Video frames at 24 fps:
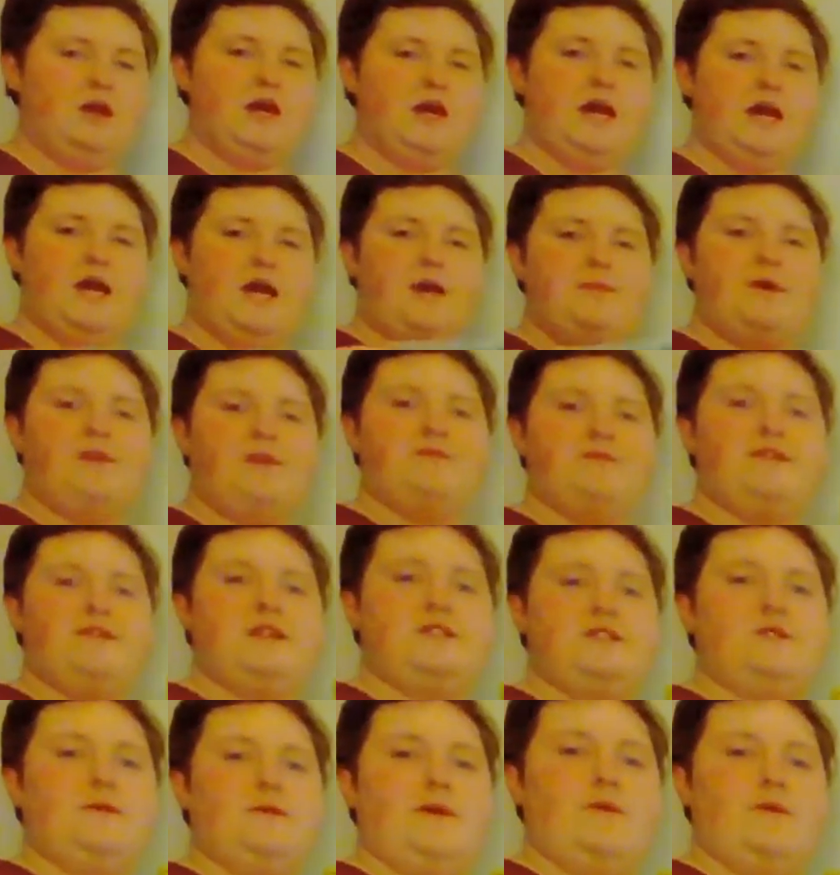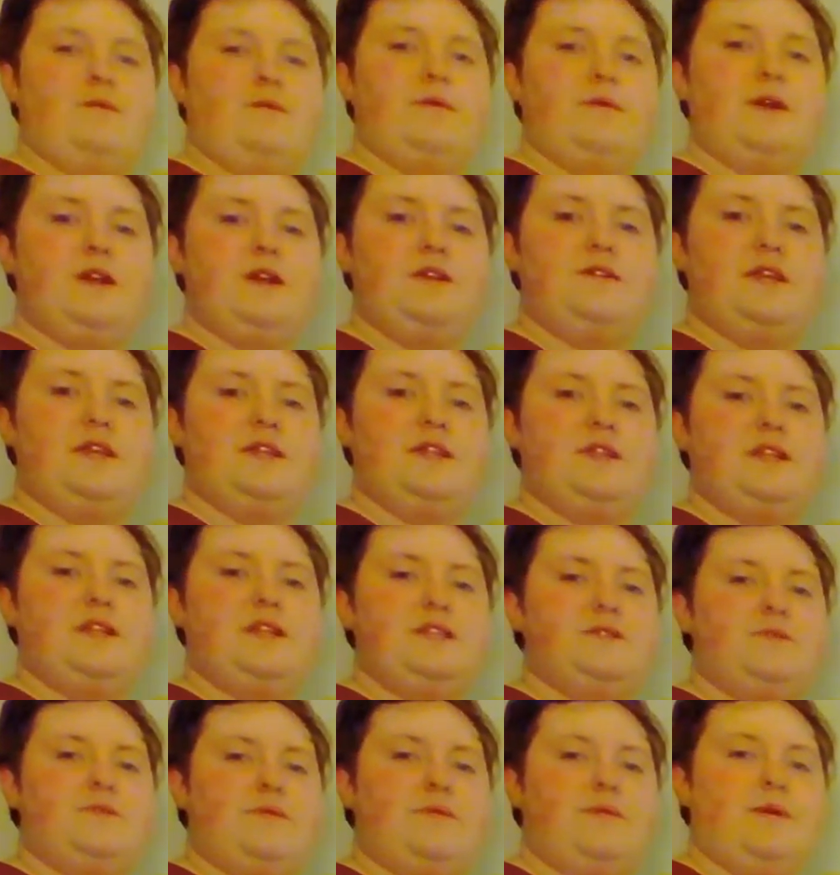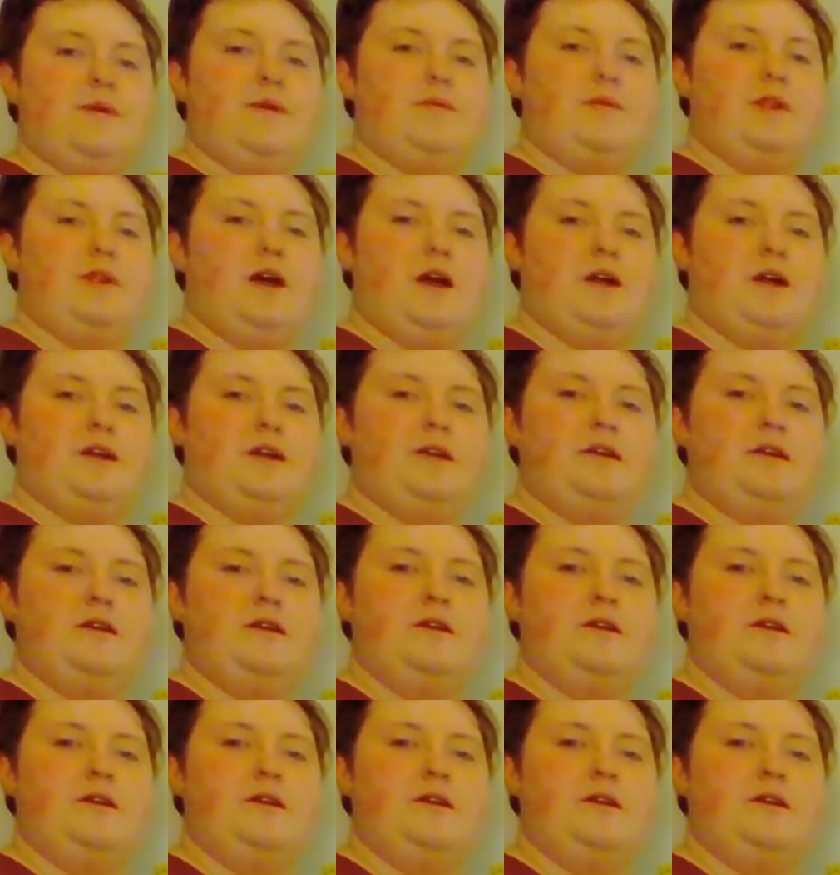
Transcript: How about this one? Where do you think this one would belong?